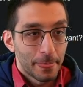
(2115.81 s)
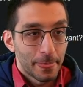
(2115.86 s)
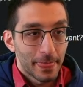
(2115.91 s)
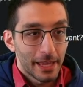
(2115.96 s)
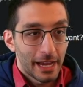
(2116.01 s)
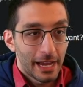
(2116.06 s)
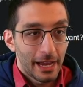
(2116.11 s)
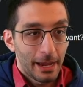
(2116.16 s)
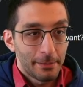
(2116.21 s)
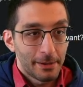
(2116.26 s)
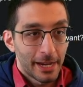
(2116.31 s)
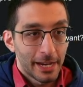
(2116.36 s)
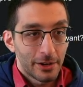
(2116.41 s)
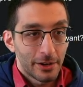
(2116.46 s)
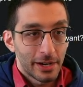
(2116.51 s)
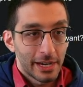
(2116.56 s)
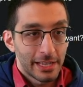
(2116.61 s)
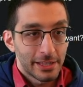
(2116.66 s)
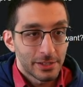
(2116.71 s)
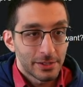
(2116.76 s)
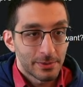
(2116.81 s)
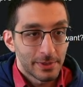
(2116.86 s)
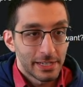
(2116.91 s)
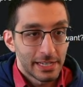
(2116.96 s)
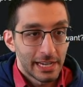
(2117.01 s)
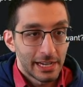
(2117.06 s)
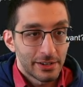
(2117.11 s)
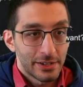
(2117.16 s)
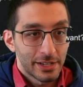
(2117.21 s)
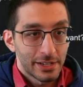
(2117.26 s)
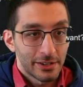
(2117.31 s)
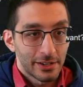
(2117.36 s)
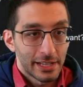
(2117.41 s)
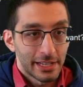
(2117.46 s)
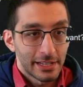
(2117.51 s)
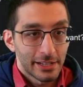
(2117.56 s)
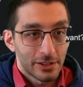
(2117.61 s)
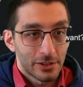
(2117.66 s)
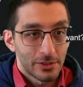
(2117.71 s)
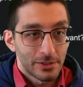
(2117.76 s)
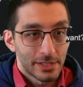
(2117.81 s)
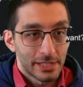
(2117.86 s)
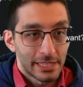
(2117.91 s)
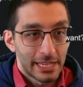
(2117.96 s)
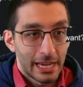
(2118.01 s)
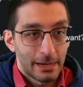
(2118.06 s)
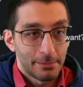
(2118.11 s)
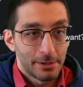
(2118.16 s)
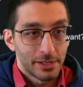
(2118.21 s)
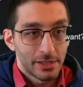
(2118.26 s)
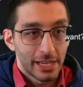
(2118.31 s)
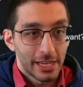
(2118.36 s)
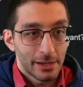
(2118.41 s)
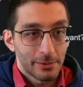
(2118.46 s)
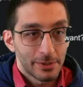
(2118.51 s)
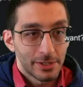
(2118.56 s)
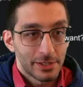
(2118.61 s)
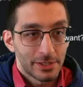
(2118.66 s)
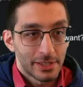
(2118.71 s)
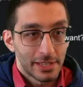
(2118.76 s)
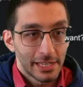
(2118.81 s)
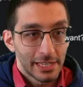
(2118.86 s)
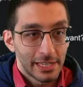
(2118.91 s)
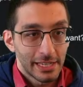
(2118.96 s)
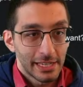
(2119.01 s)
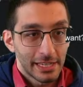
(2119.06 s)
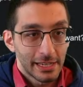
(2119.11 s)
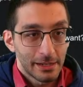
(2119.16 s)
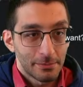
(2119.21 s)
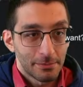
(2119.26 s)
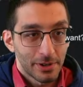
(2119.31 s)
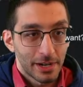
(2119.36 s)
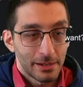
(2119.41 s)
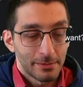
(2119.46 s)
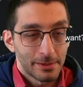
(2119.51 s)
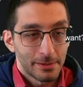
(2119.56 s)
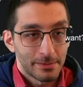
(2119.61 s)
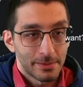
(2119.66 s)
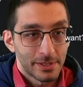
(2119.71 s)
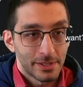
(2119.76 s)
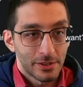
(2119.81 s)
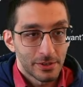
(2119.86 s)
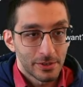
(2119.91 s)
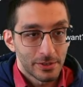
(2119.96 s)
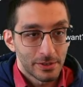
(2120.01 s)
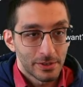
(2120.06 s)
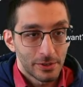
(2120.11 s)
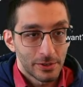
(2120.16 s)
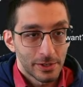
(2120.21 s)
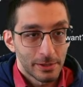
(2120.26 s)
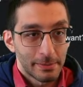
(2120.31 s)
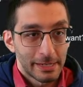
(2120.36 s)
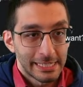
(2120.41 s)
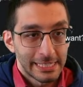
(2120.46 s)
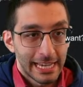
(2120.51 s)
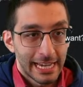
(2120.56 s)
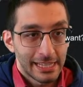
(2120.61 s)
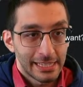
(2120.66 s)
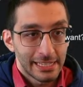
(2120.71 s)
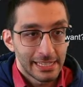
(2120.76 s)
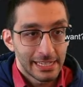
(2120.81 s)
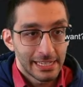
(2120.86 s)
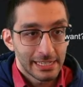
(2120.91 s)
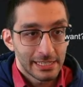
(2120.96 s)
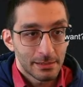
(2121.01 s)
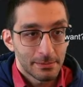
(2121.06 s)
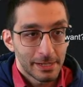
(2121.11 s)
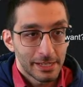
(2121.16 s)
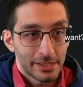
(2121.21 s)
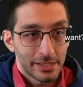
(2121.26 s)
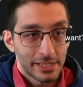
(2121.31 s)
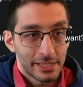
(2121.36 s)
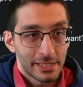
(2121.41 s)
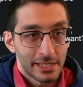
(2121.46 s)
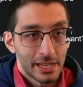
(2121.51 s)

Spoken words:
I mean, I know I had this written down here and I'm going to close the tab, but language, thinking, and problems, or your mentality, I guess, about this.